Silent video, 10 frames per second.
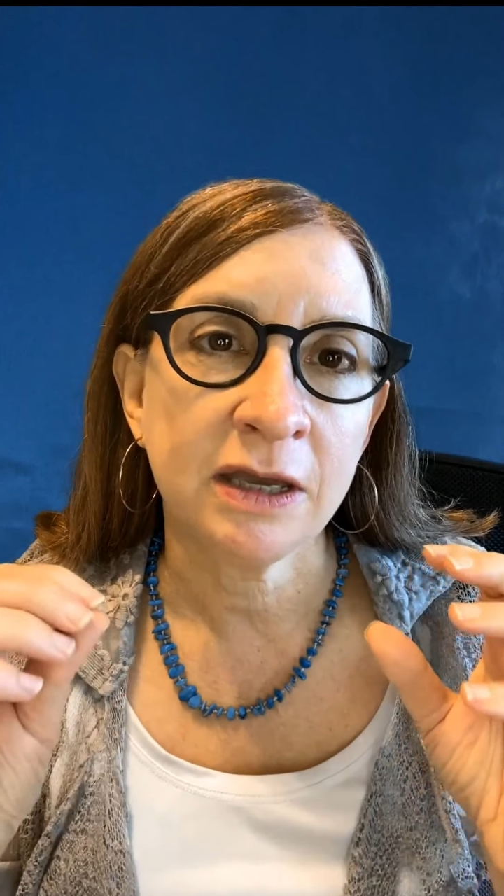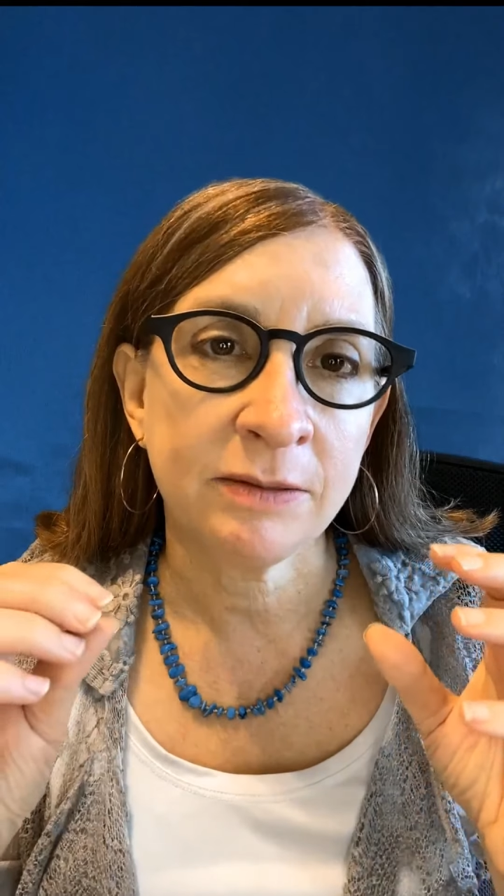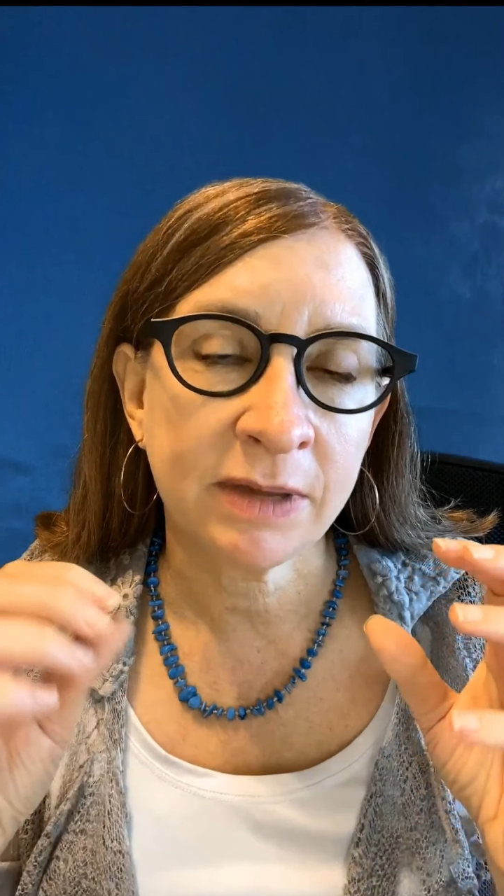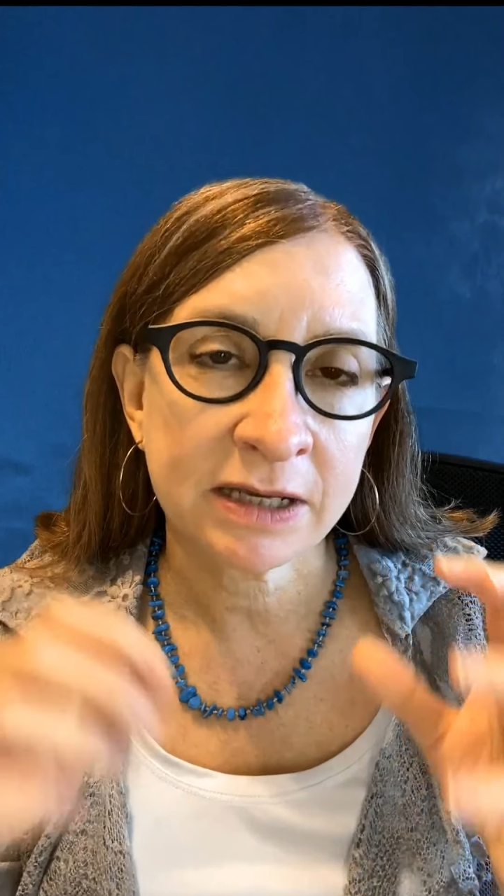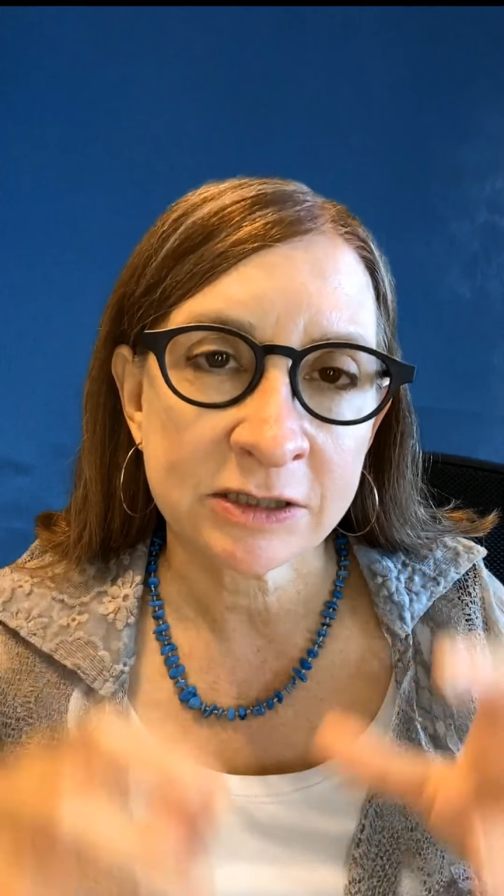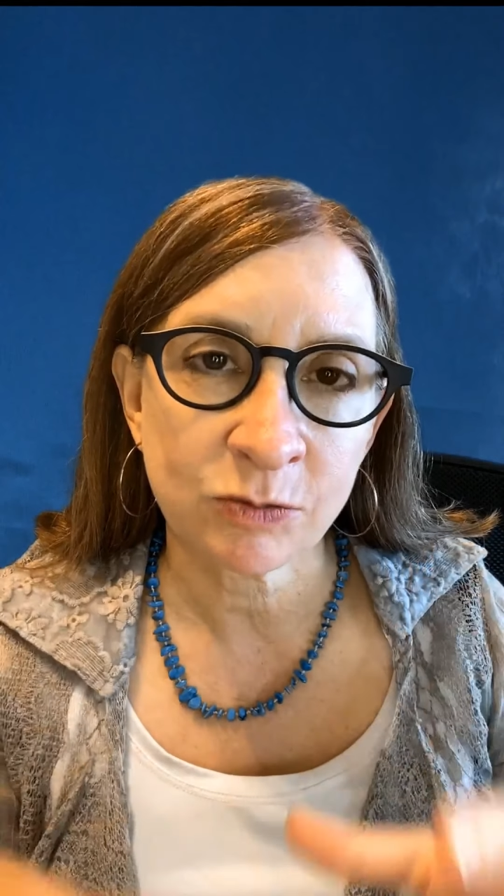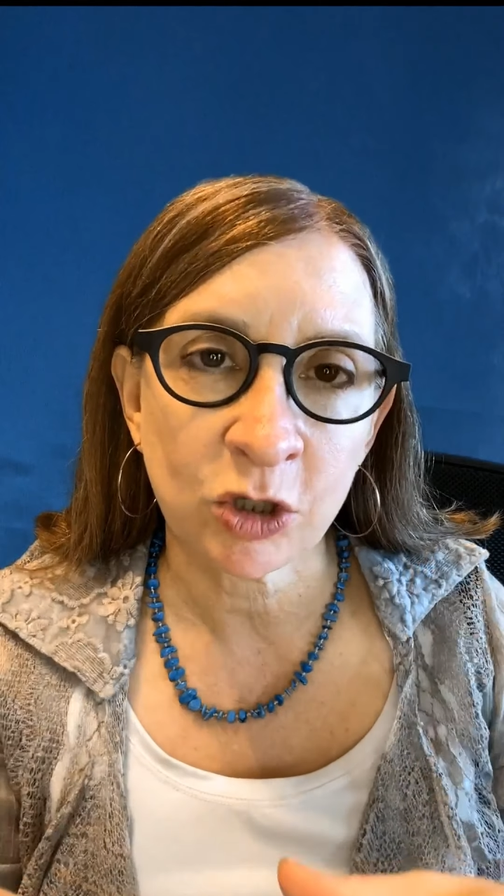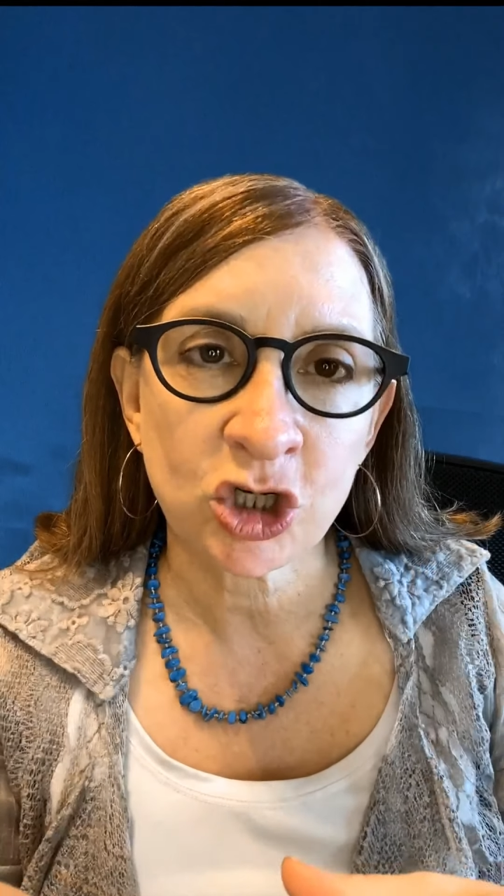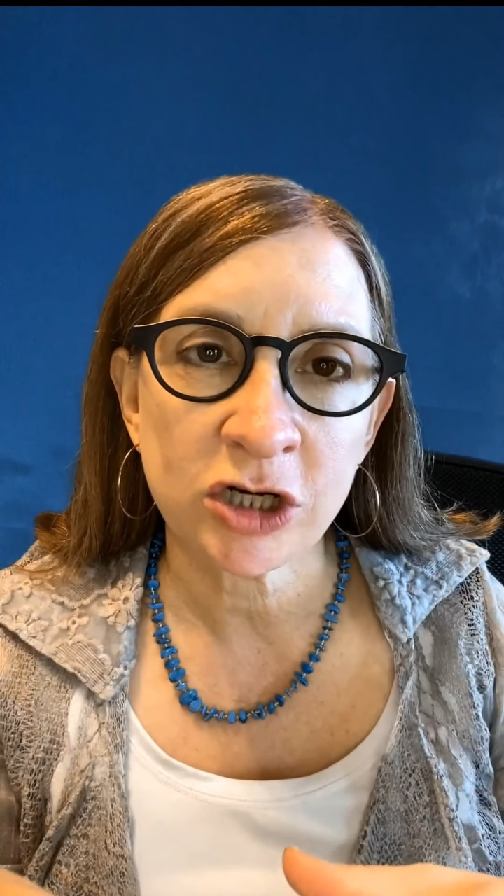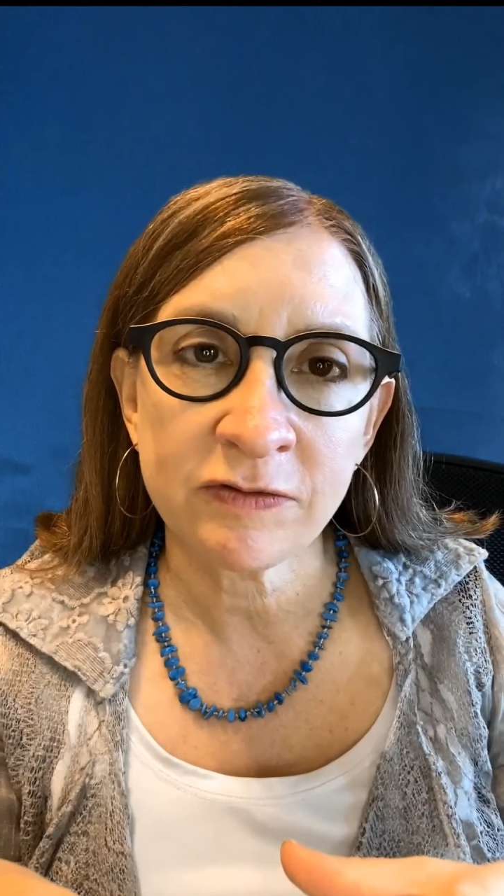in my
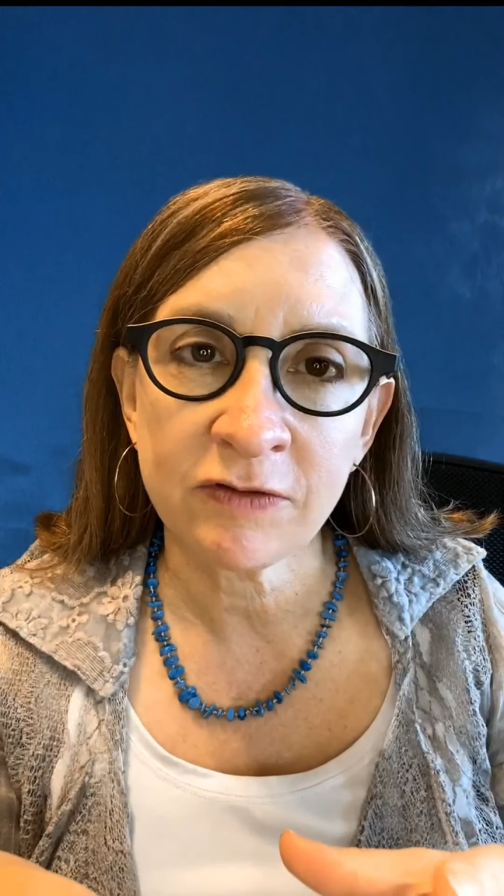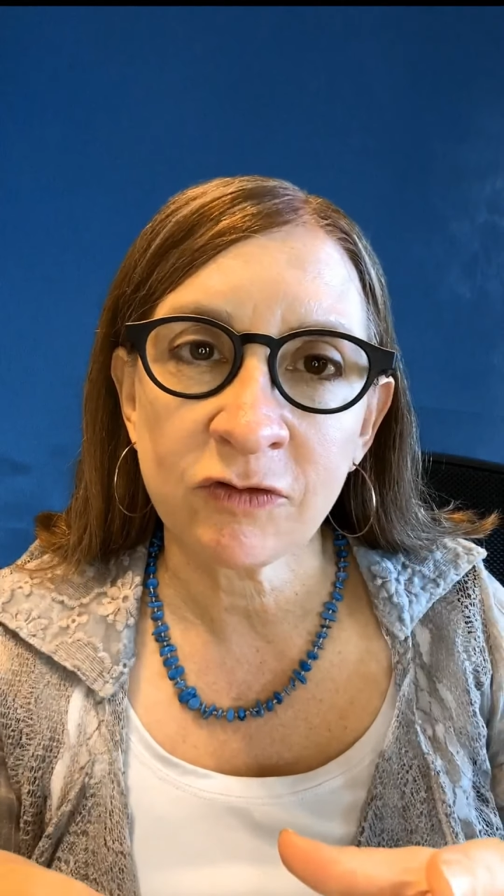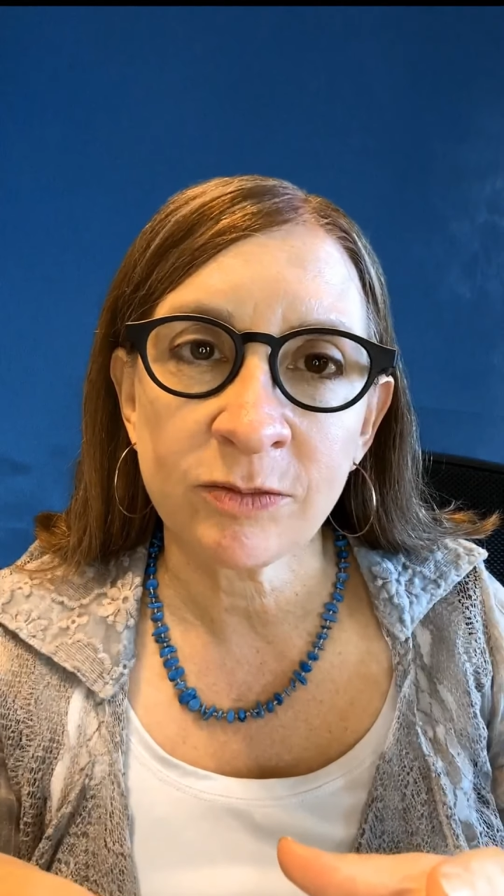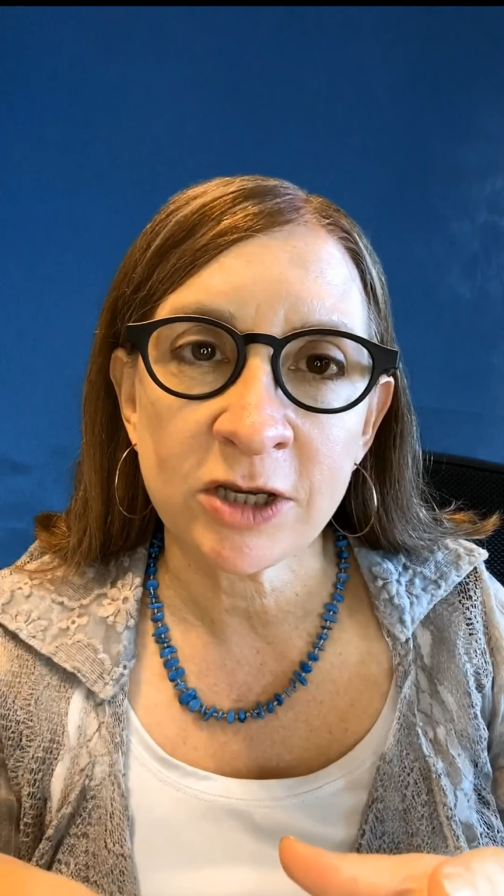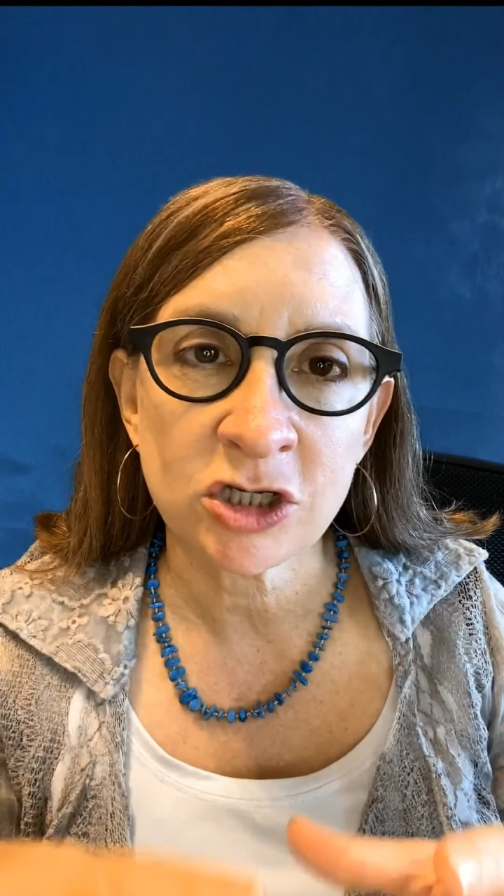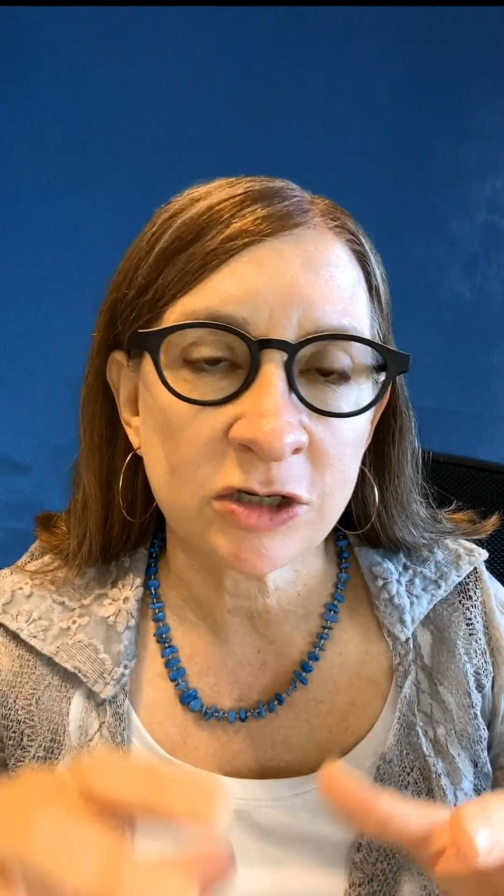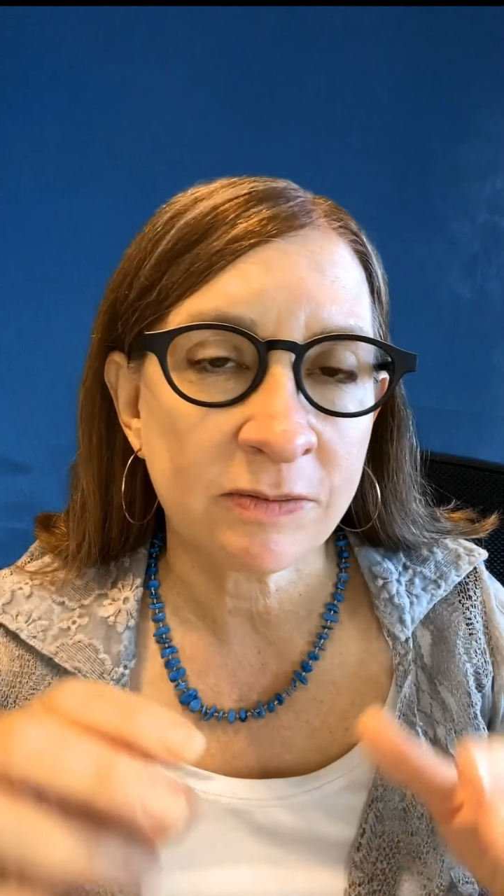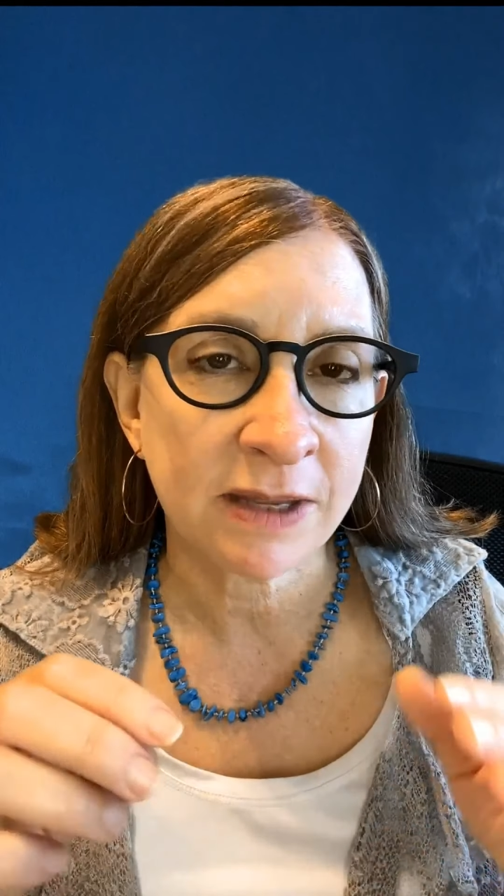expression of the information,